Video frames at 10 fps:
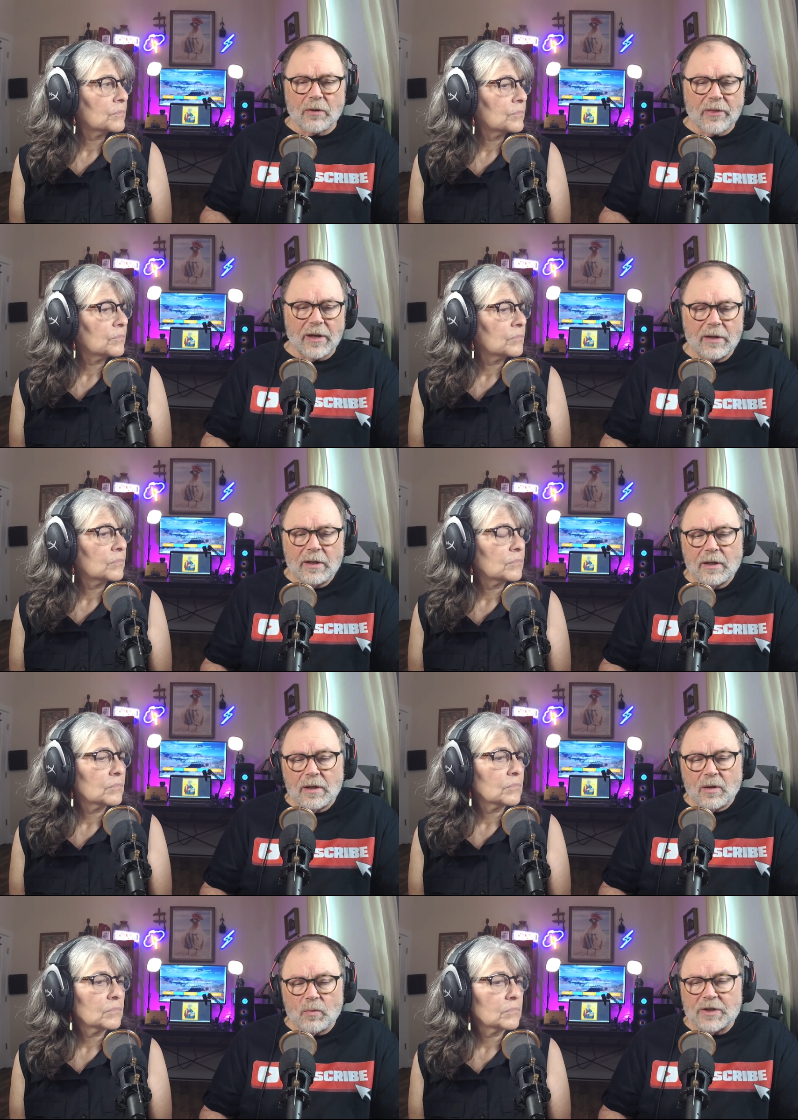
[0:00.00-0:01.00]
Speaker 1: the
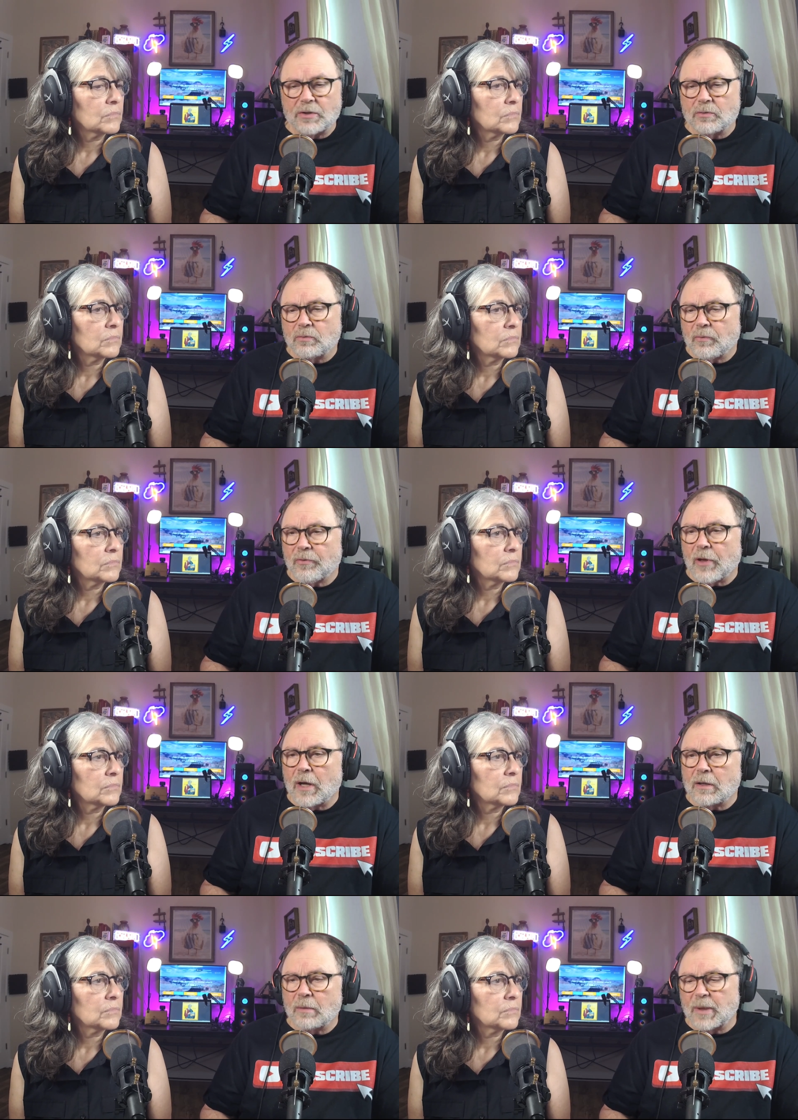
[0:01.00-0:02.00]
what you
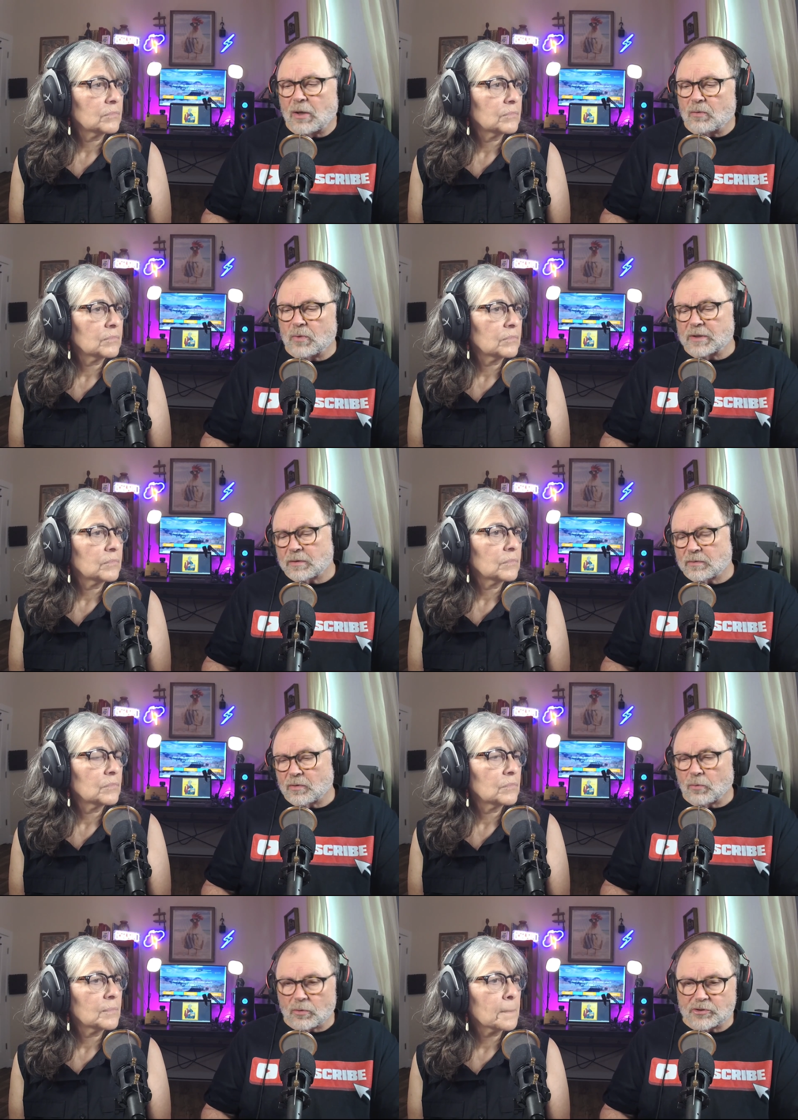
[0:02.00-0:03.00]
thought about what
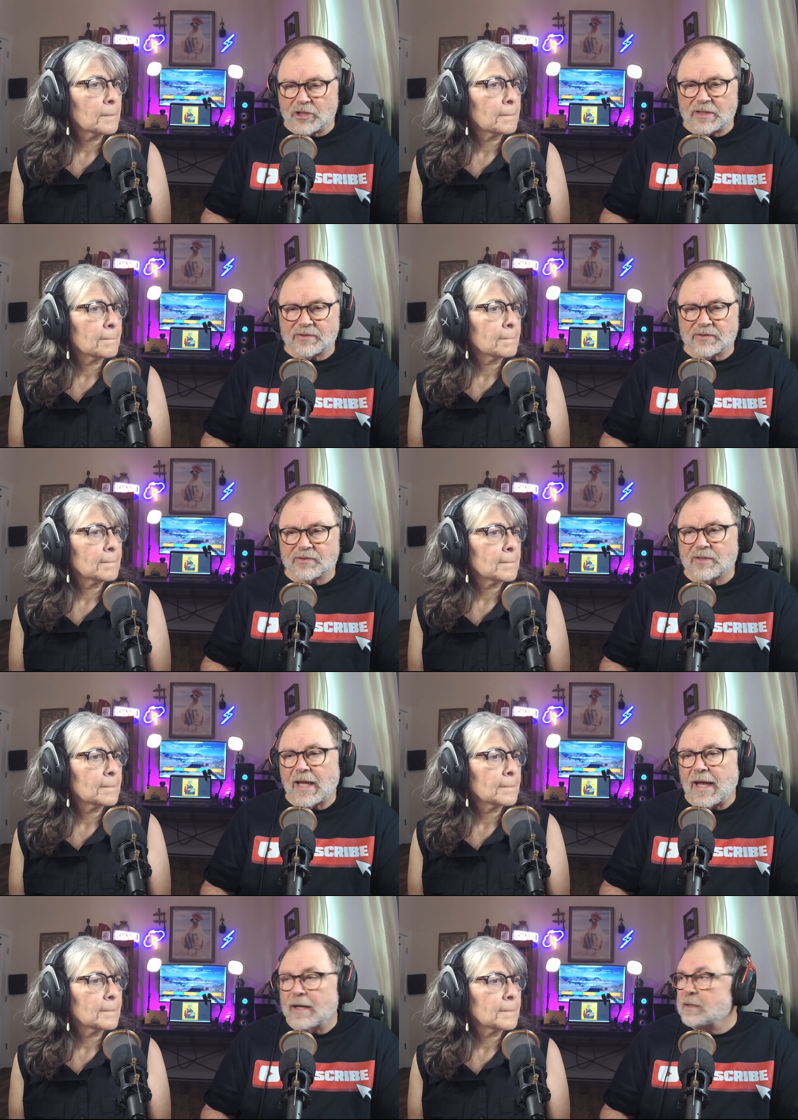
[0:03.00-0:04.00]
the Lord Jesus
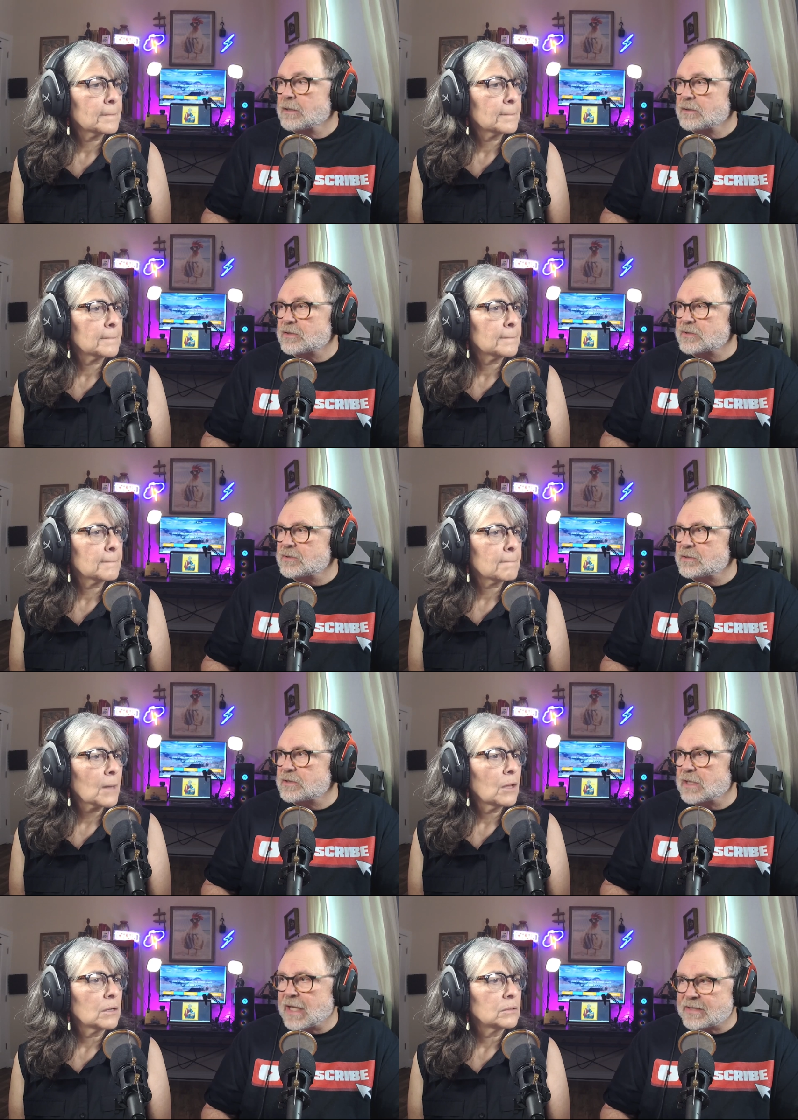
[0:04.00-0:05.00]
had?
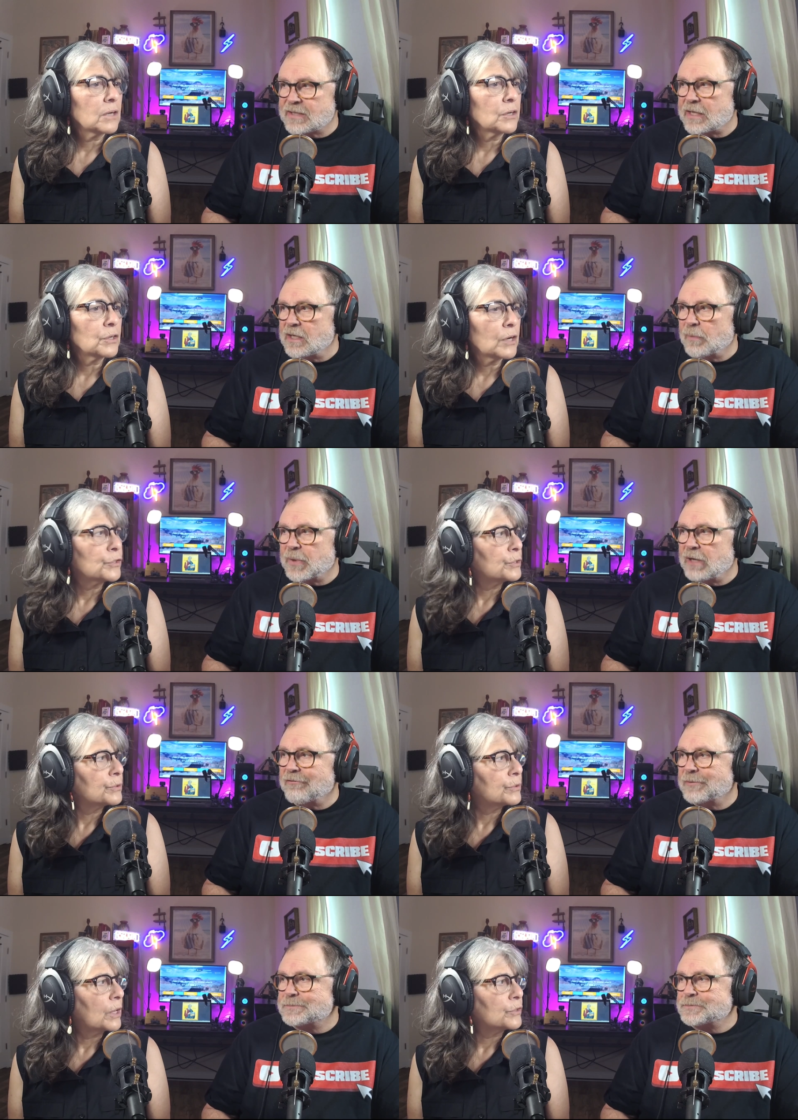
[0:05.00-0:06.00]
Did that set are, you up are you,
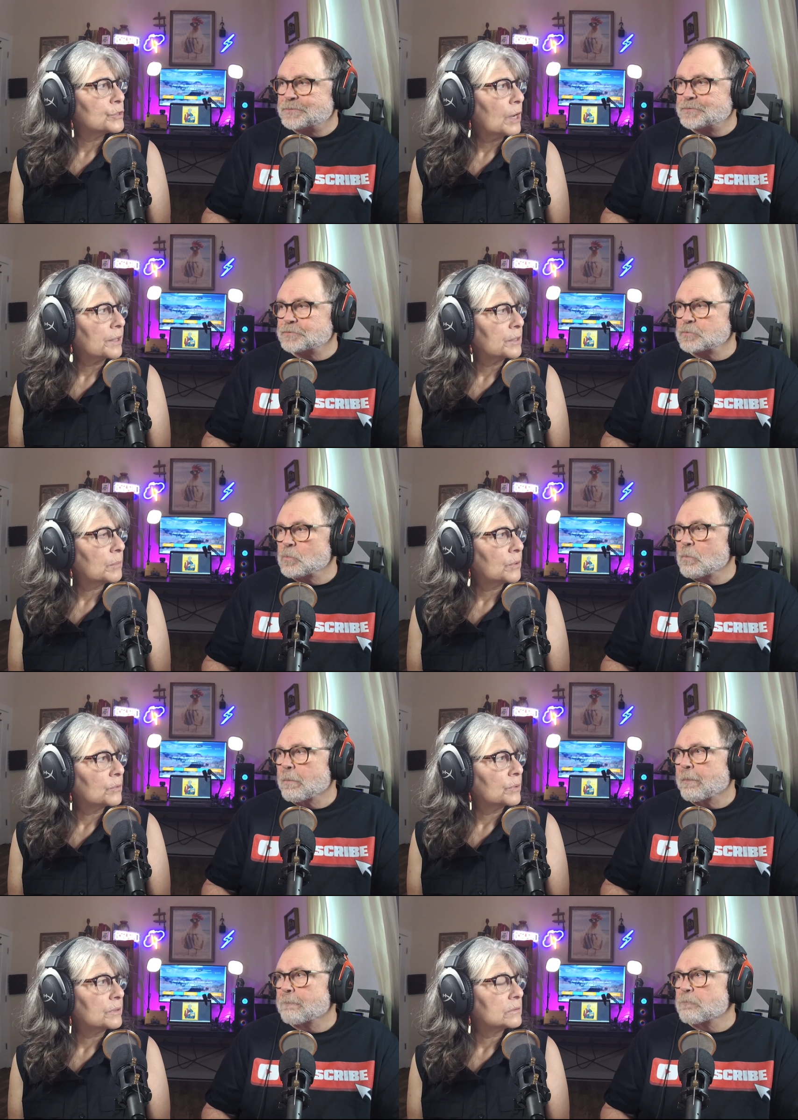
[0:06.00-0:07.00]
Speaker 2: Are you talking
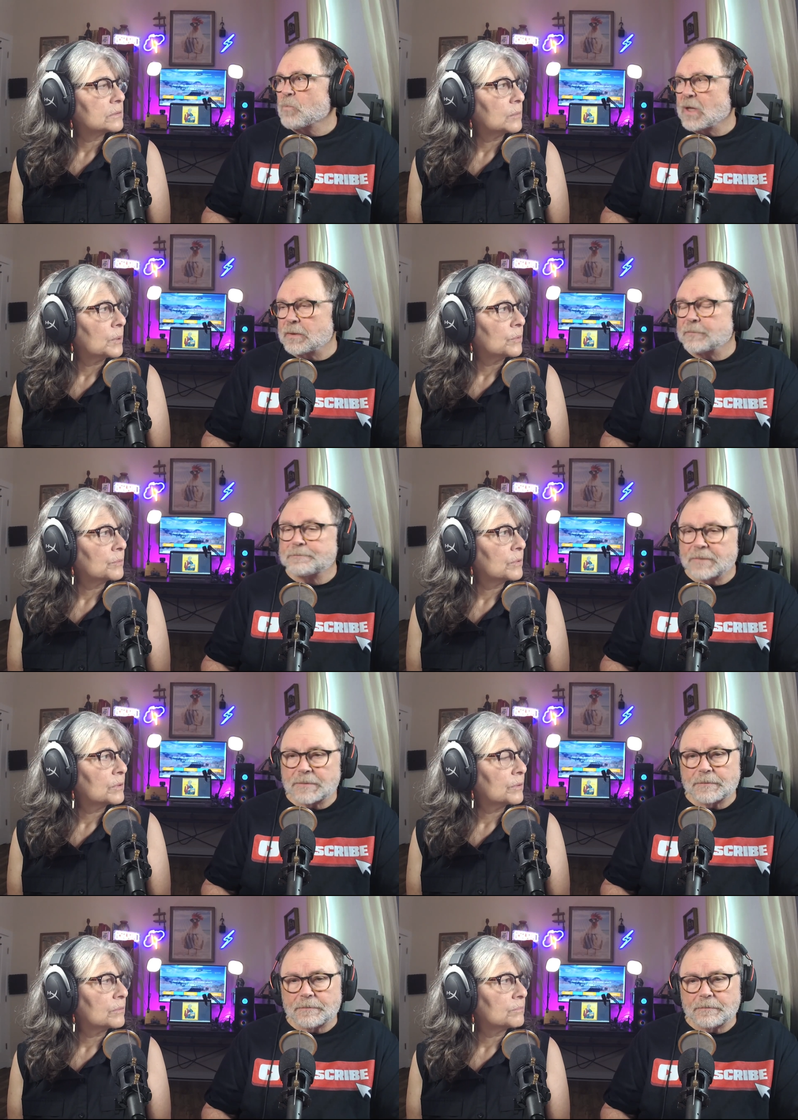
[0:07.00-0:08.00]
about when about
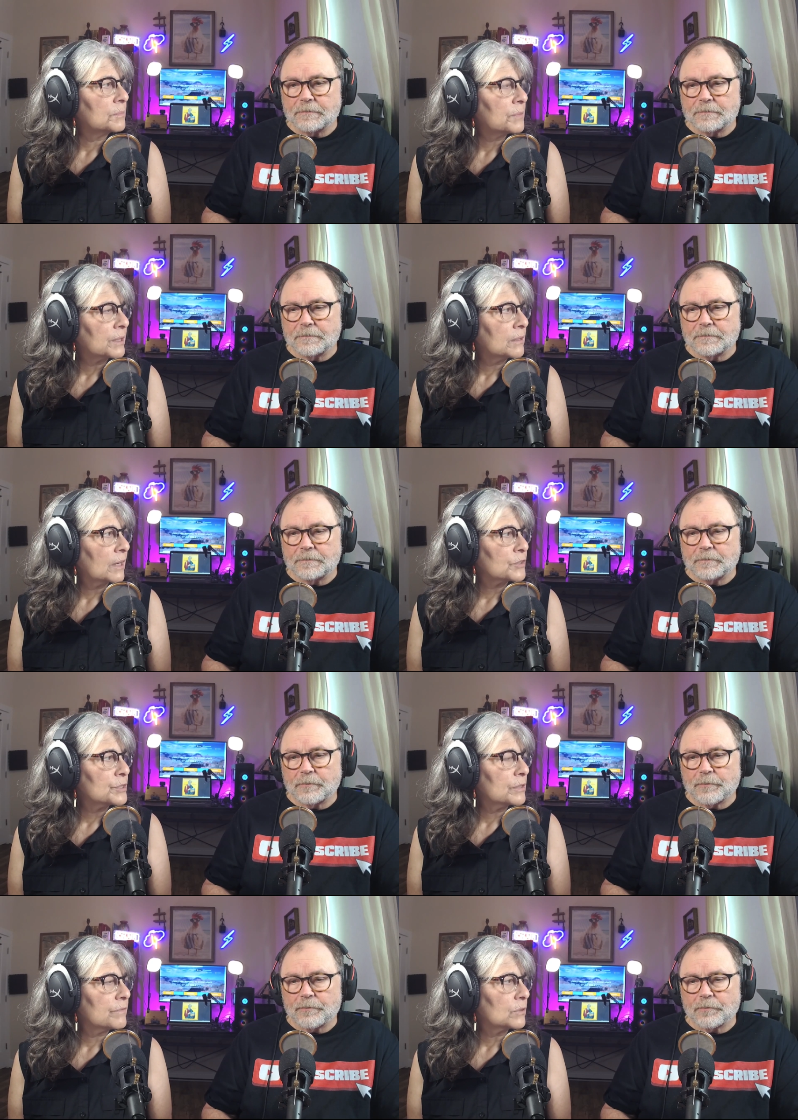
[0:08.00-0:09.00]
the
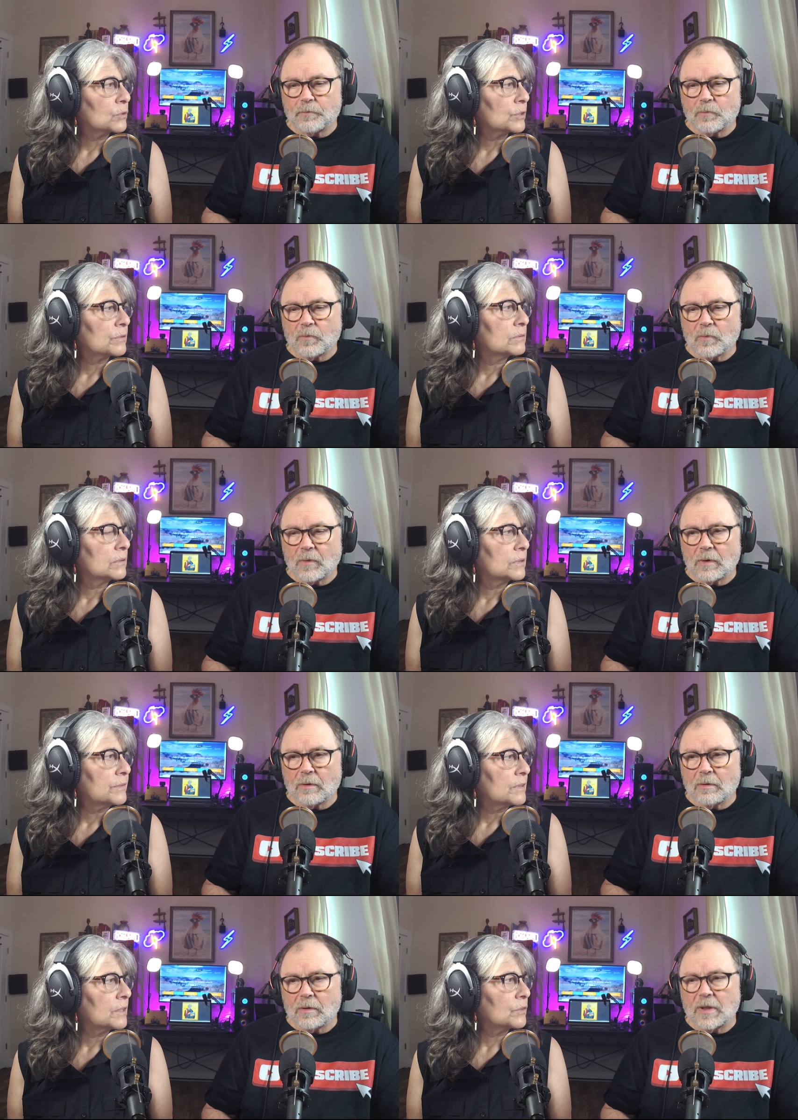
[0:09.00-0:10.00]
connection of the Lord
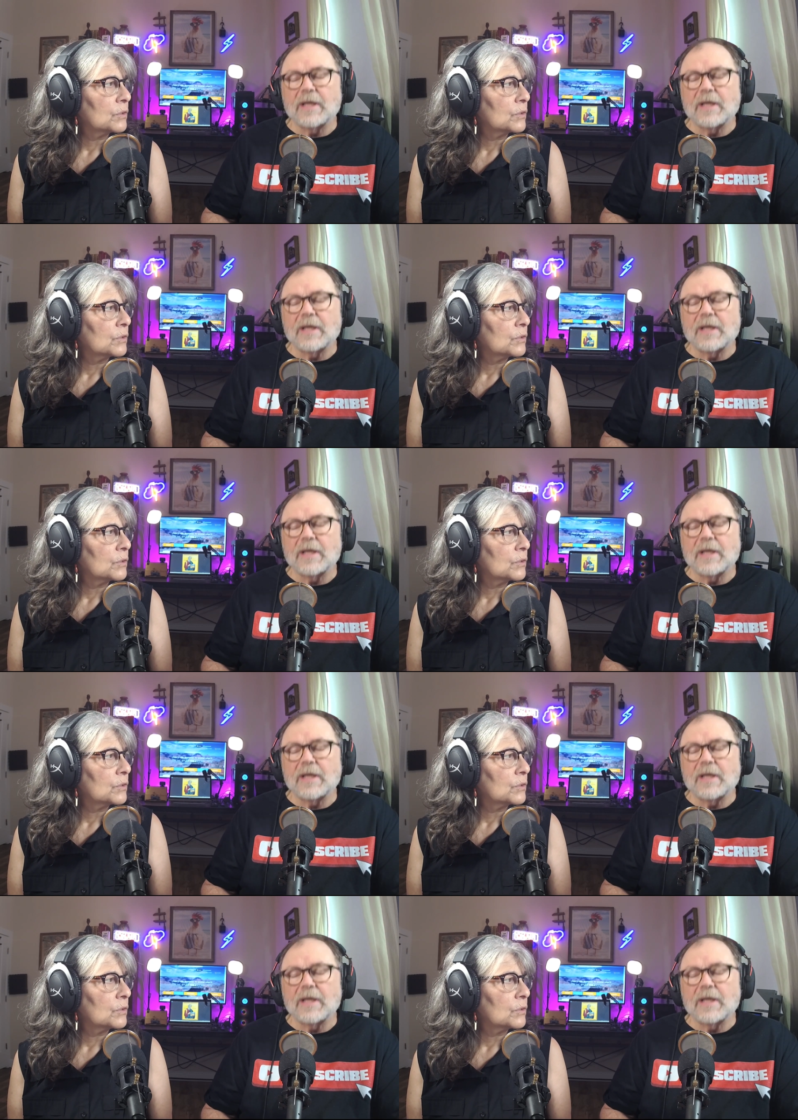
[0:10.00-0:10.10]
leaving His